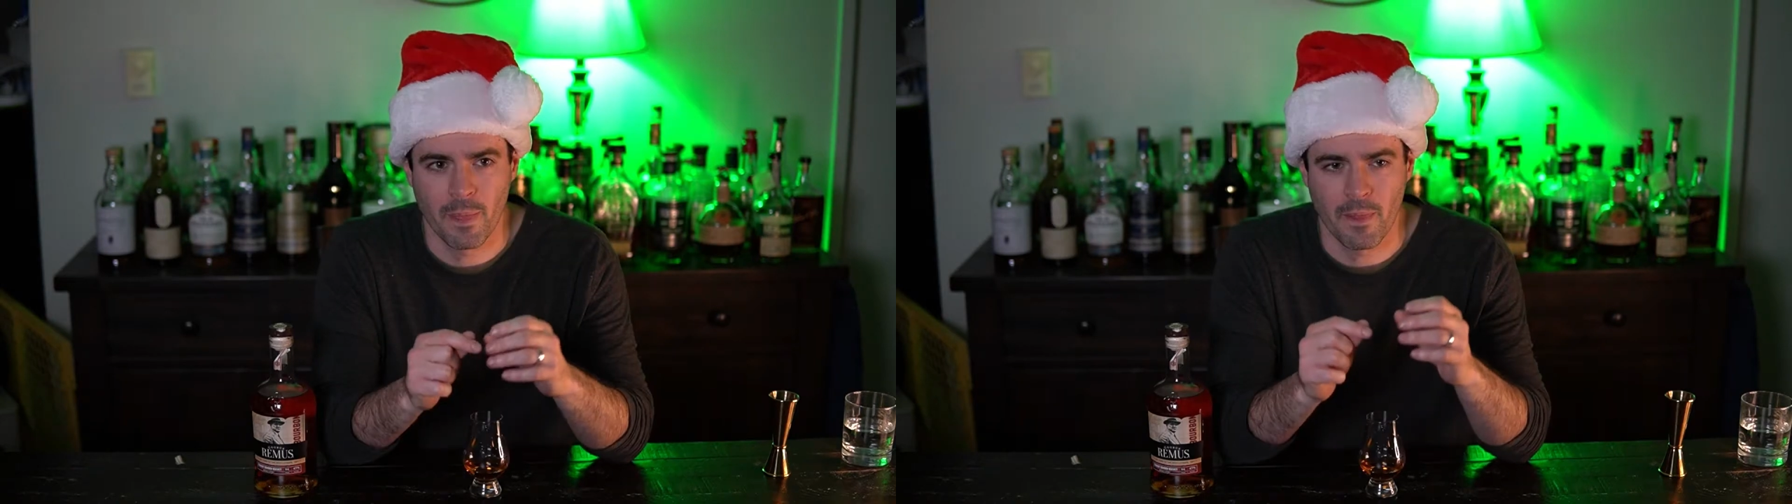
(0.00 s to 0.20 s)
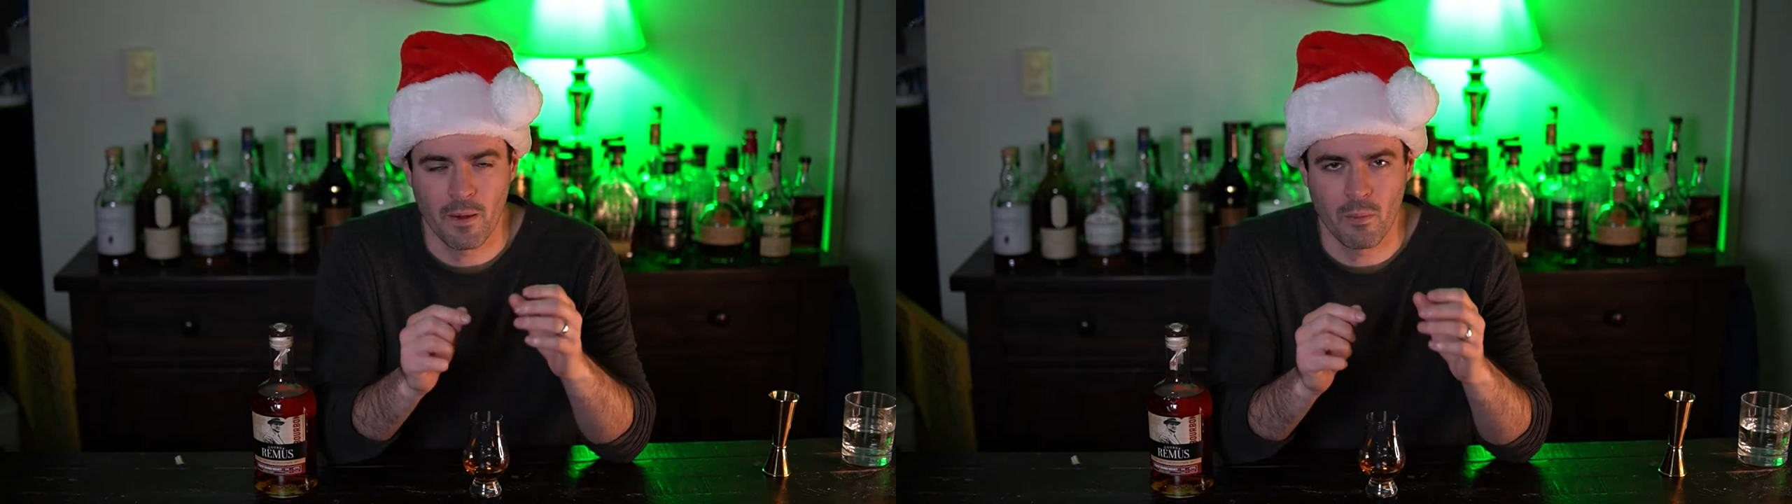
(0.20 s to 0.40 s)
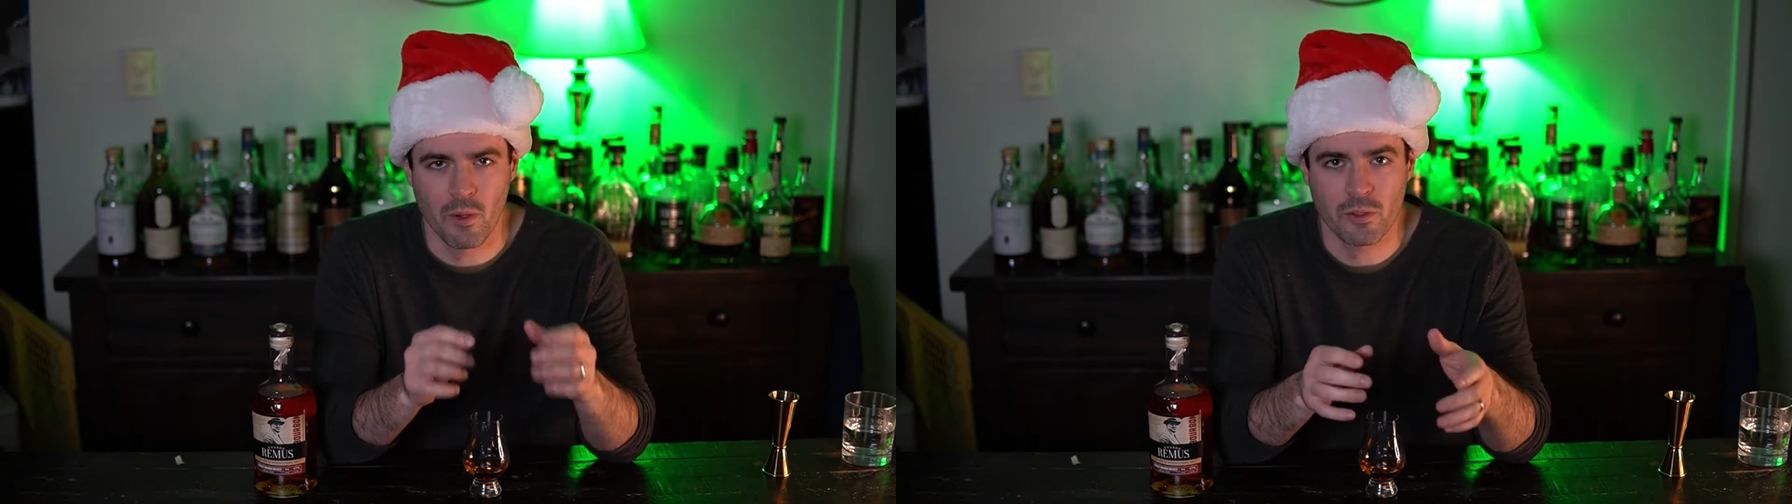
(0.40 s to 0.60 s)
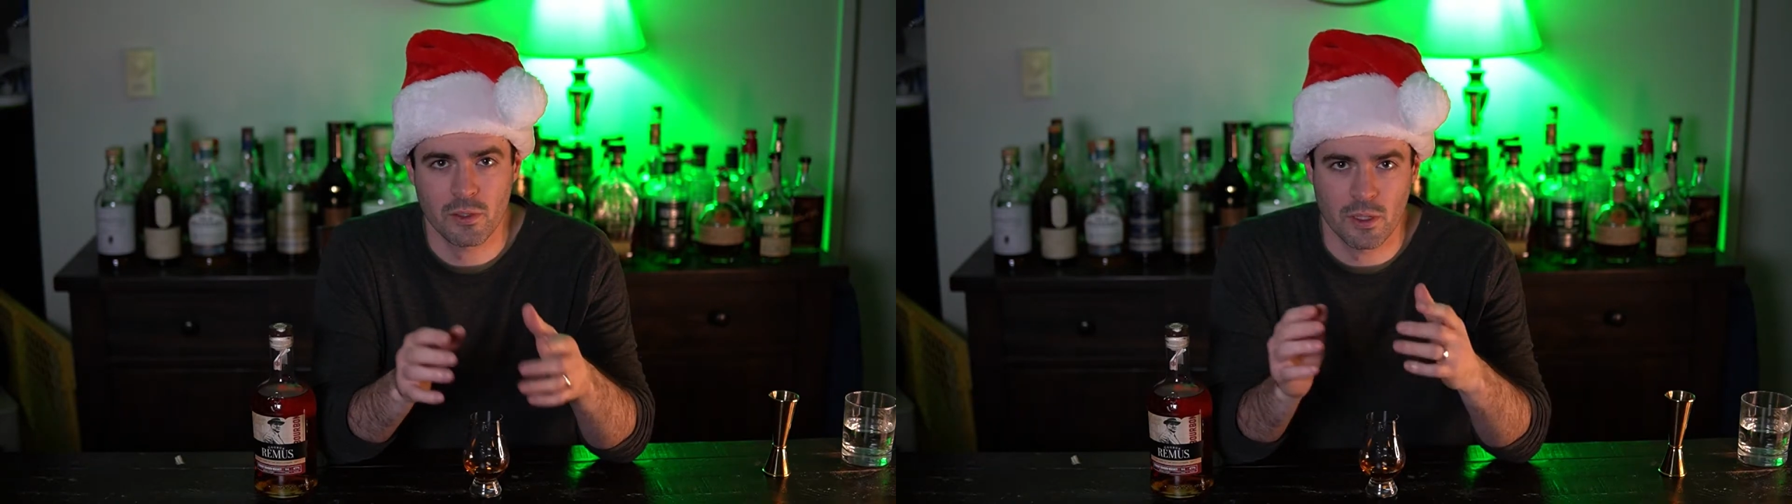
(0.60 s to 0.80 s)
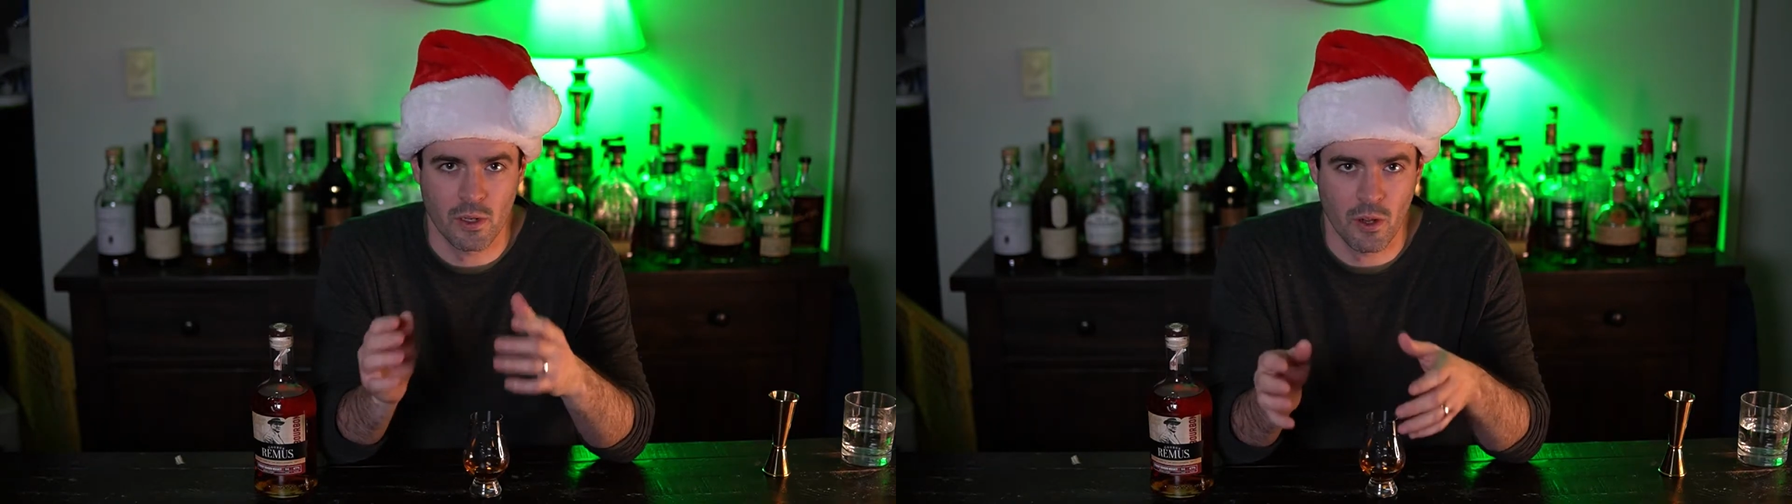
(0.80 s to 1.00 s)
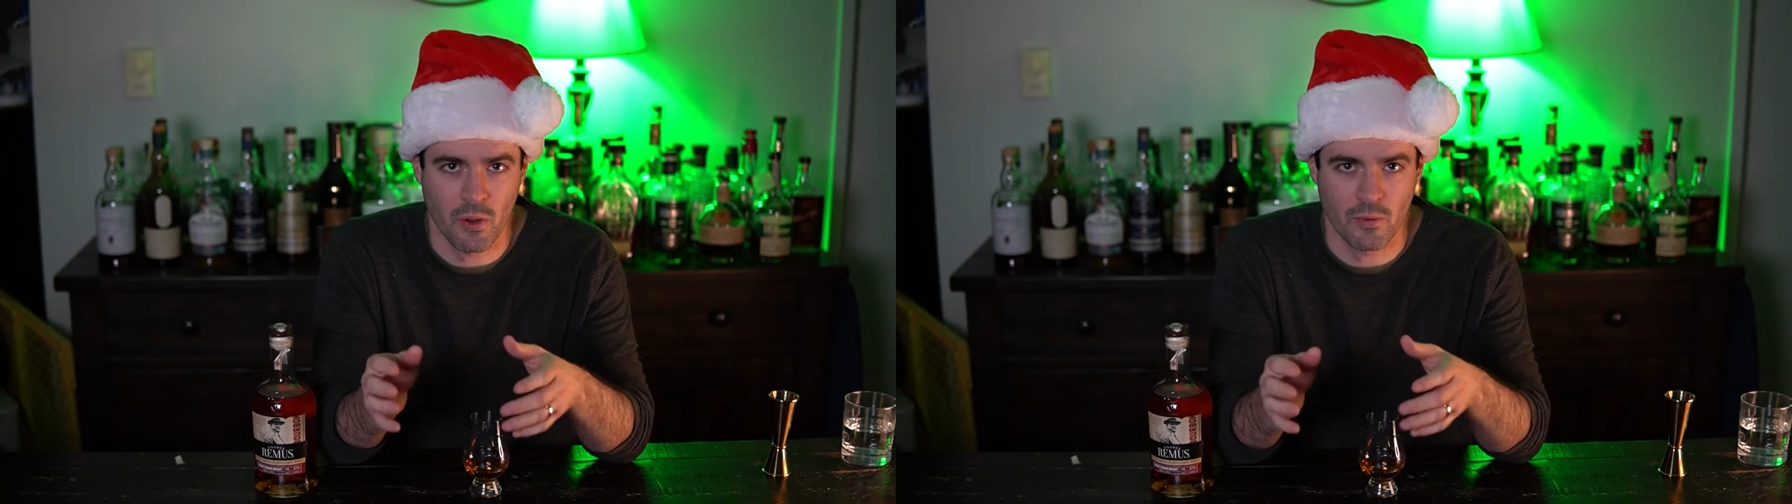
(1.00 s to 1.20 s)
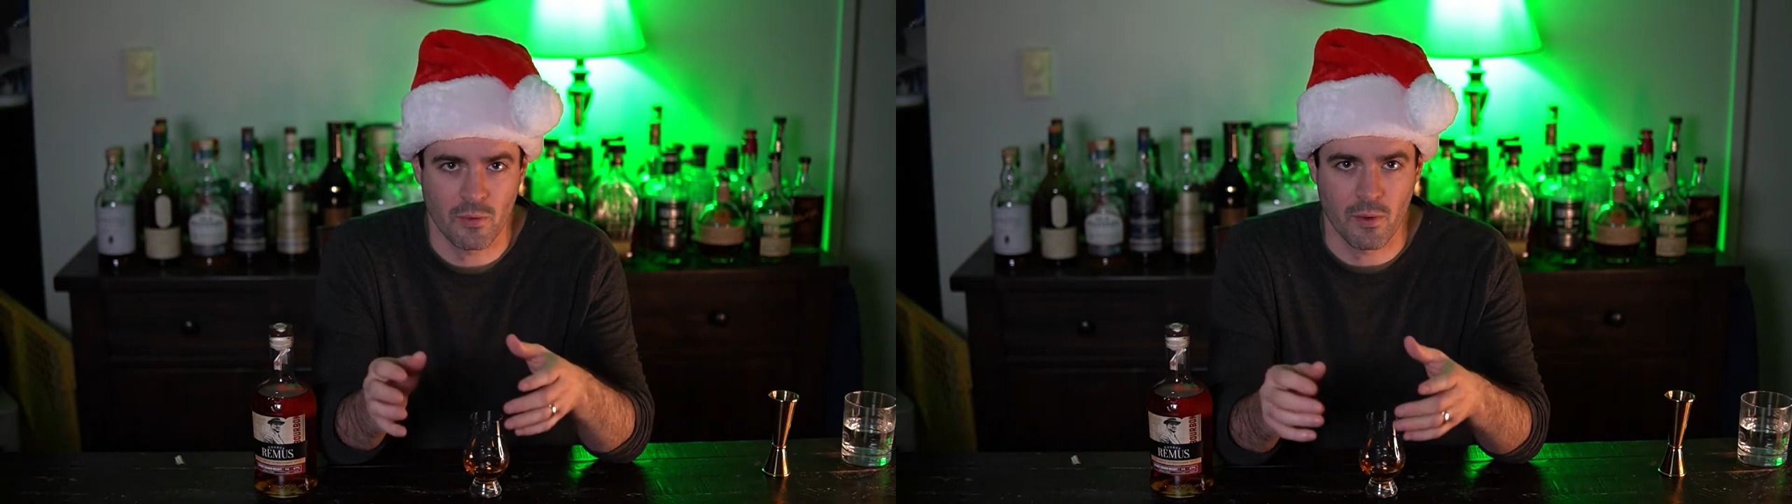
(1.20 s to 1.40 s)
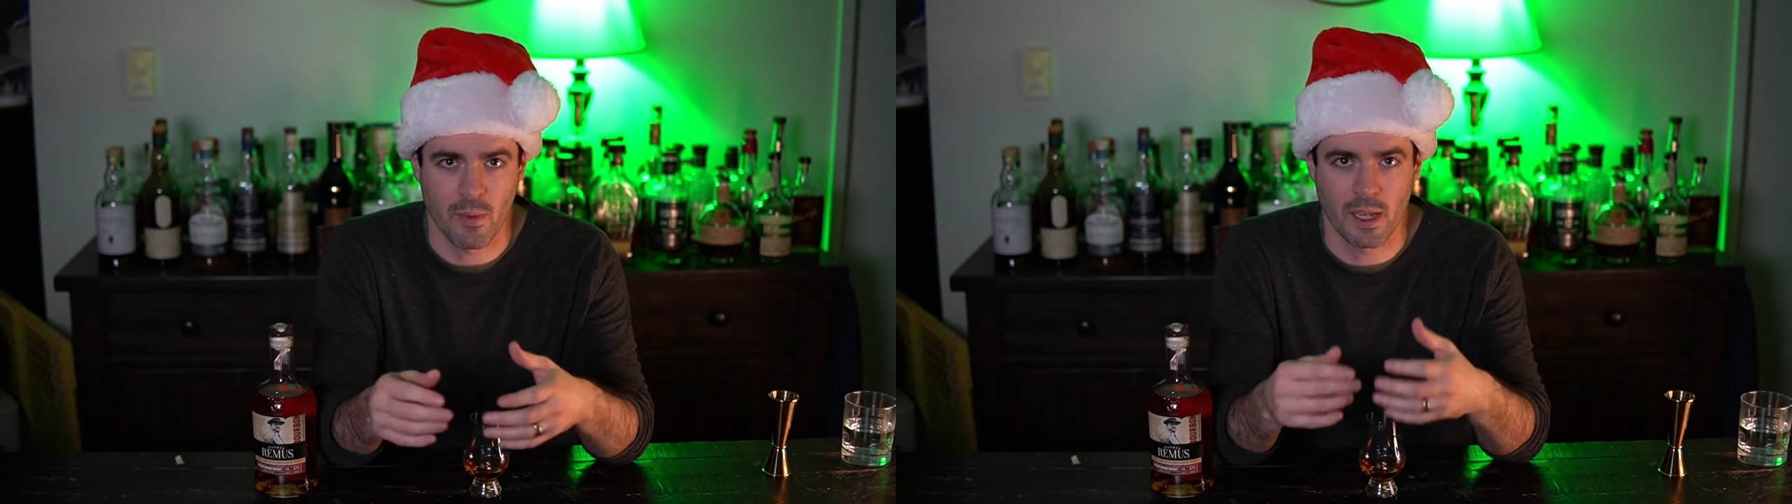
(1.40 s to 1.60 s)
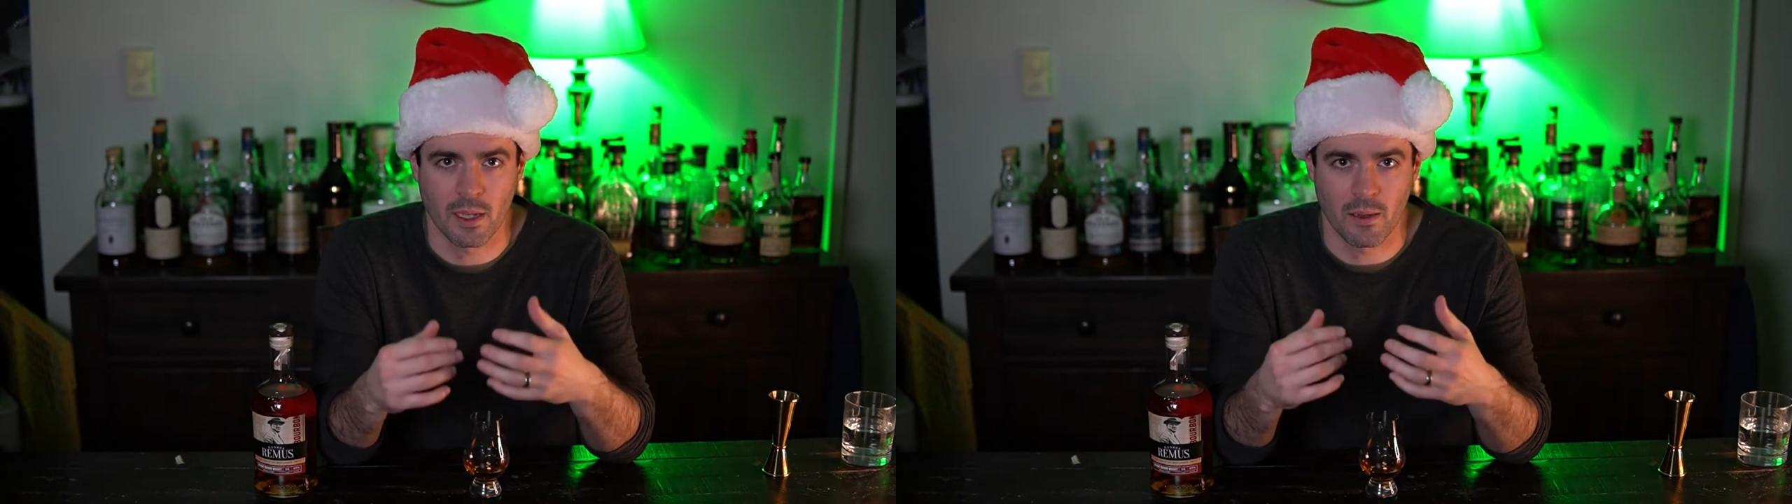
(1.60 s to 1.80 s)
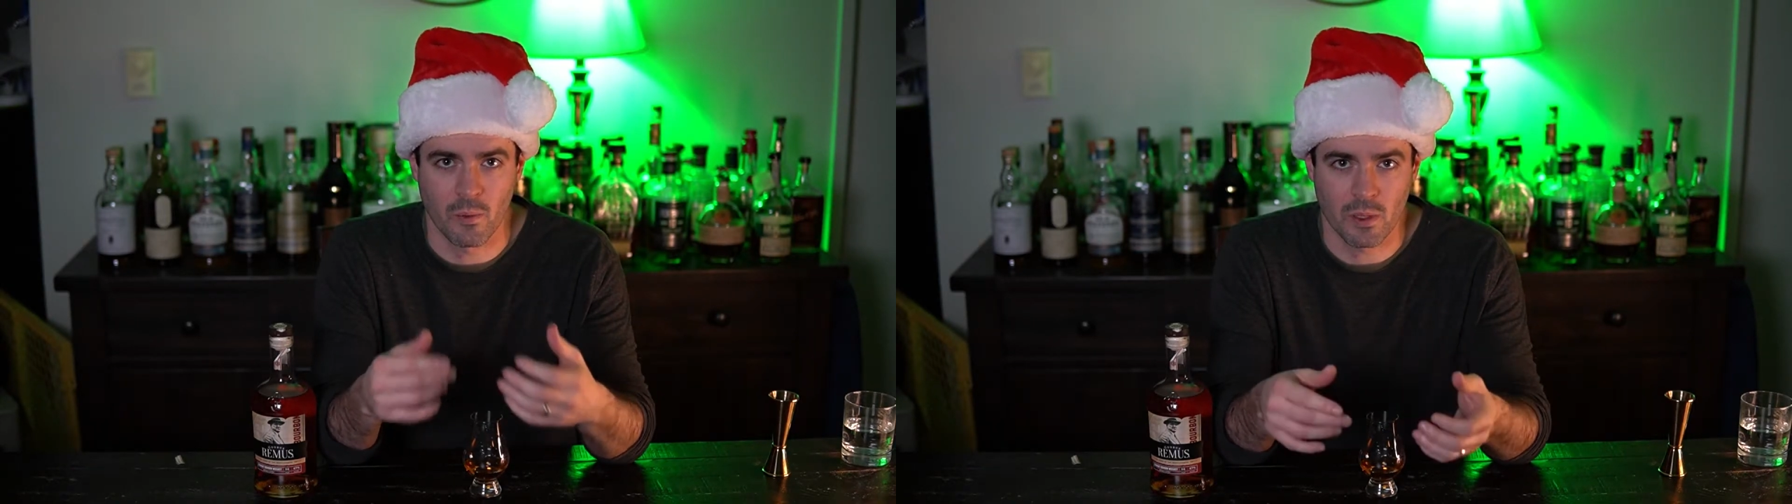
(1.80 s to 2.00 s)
they're mostly known for making